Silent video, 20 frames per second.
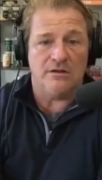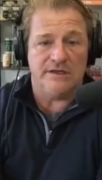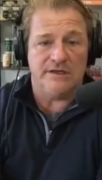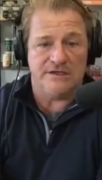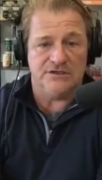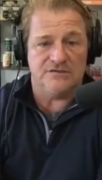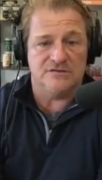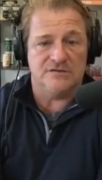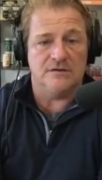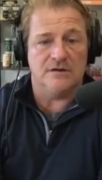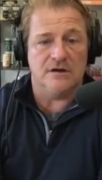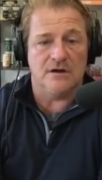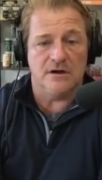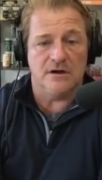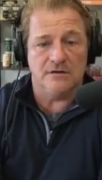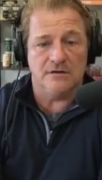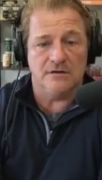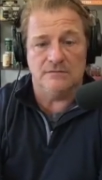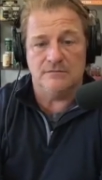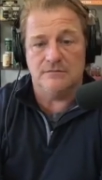They just
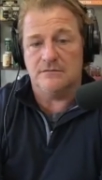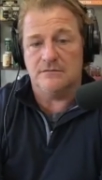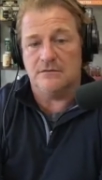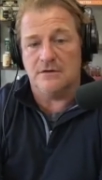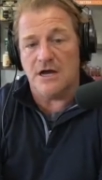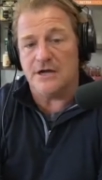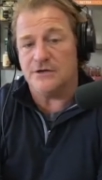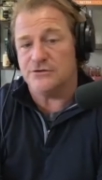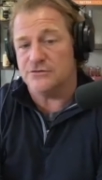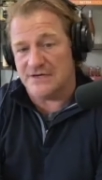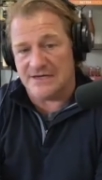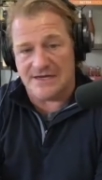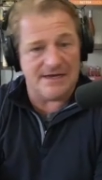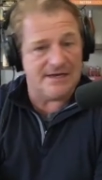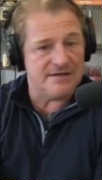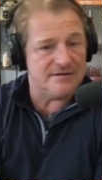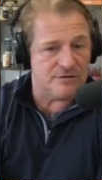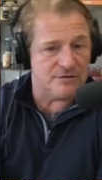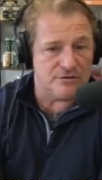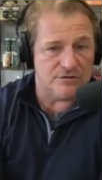are not drinking
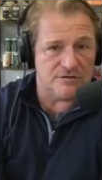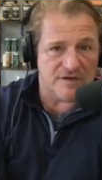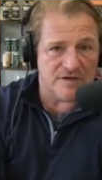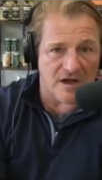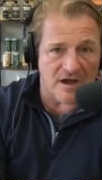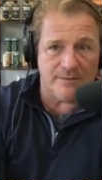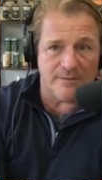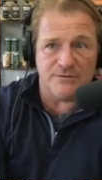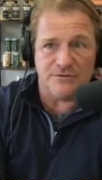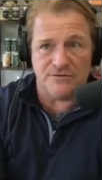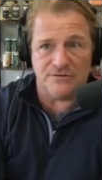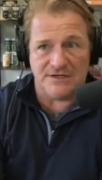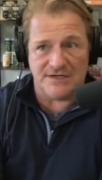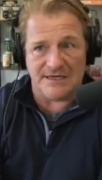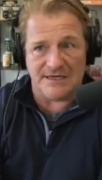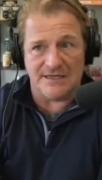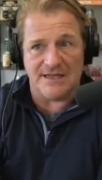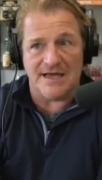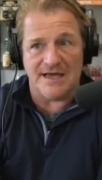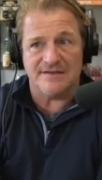at certain times or
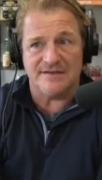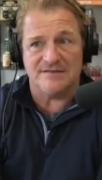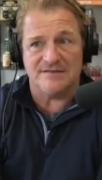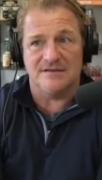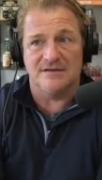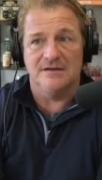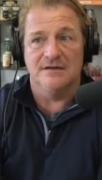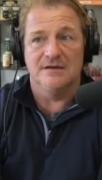drinking less.